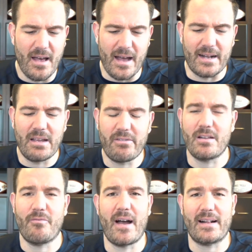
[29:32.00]
and given
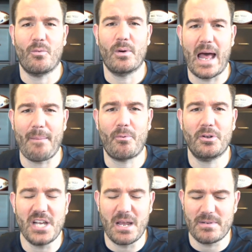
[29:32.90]
the fact that what happened
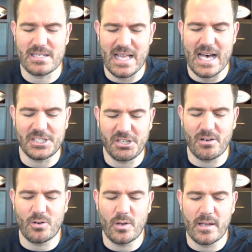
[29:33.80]
with Jameis last year. I
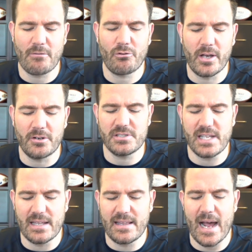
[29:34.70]
don't know that I really
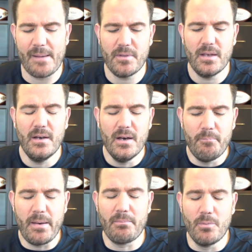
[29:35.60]
understand that.
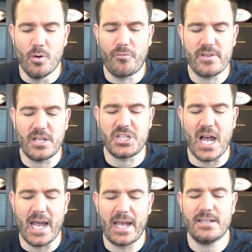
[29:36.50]
Big move for the
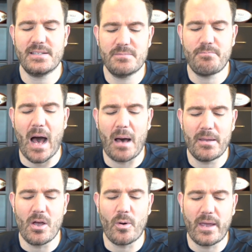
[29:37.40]
Giants is
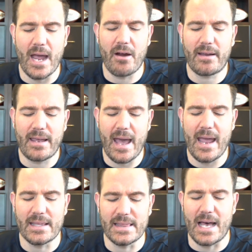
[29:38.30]
Bobby
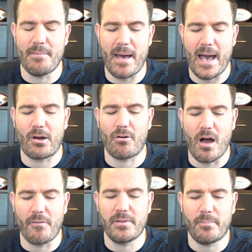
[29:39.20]
Okereke at linebacker
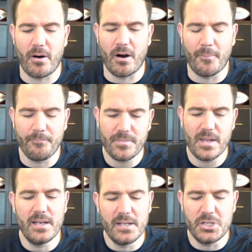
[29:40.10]
off the ball.
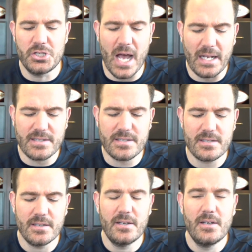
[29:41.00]
Jets